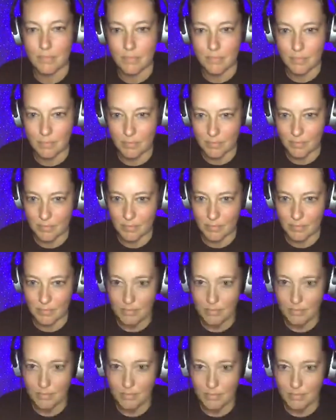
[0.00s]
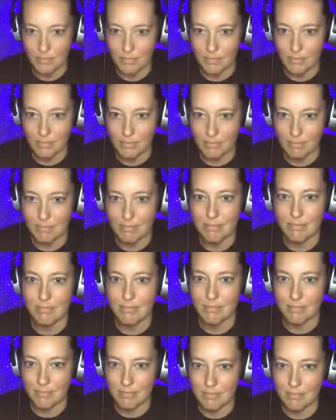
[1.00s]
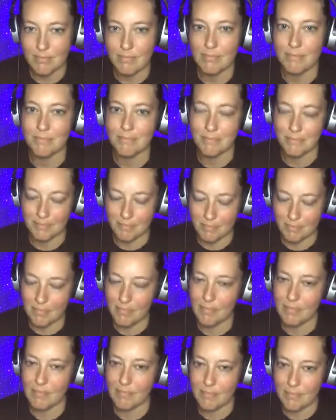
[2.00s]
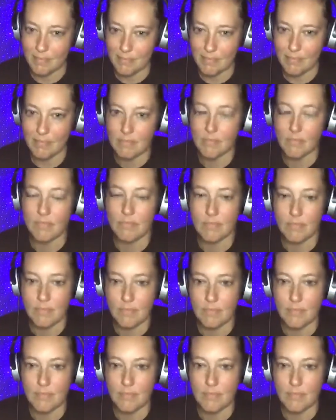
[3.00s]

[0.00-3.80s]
(silent)